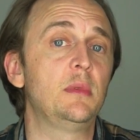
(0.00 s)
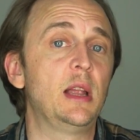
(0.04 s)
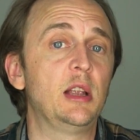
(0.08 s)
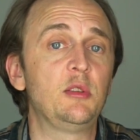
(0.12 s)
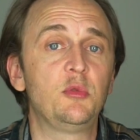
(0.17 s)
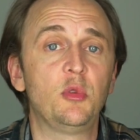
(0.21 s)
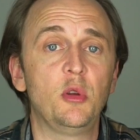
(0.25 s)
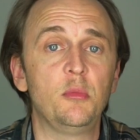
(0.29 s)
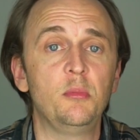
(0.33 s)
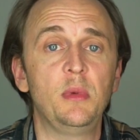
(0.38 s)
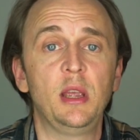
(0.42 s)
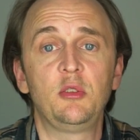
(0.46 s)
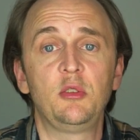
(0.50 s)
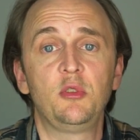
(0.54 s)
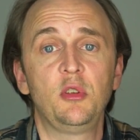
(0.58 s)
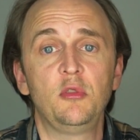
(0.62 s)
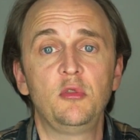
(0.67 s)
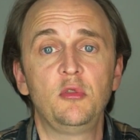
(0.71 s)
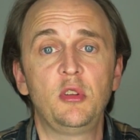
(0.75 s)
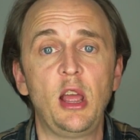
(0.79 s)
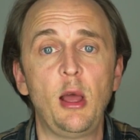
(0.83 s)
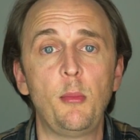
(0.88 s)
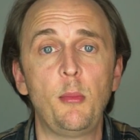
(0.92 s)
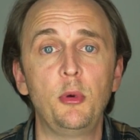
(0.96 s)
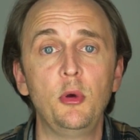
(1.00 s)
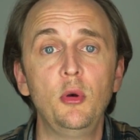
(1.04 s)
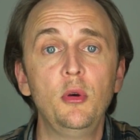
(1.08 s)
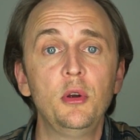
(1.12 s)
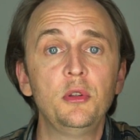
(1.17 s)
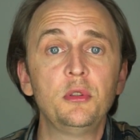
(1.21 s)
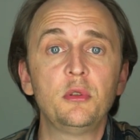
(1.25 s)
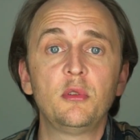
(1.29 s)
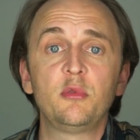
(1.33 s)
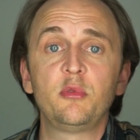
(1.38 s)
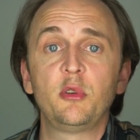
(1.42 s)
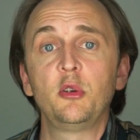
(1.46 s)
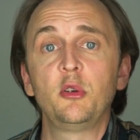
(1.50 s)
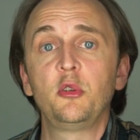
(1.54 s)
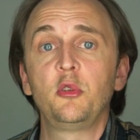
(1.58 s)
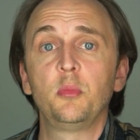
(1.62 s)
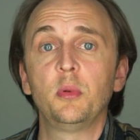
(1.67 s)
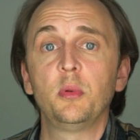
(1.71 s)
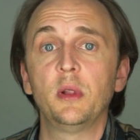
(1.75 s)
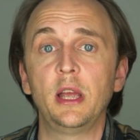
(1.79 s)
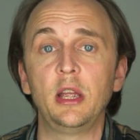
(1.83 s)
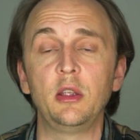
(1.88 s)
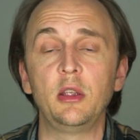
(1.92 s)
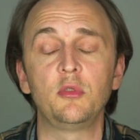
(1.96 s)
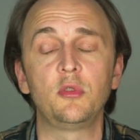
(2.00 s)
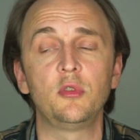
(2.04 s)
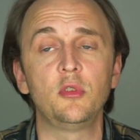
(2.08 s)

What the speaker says: That's what makes it taboo in the first place.